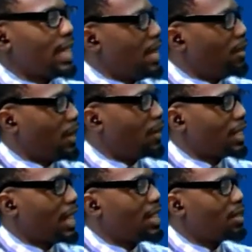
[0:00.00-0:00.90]
if
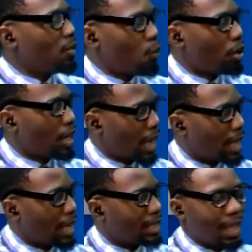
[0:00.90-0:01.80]
there's any word
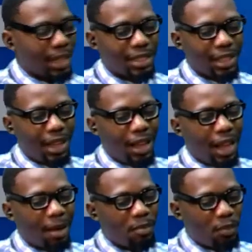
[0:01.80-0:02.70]
as that,
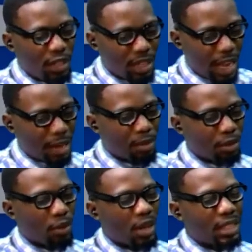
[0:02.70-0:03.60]
being an
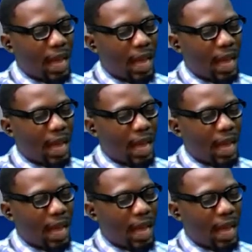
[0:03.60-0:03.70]
Agbero is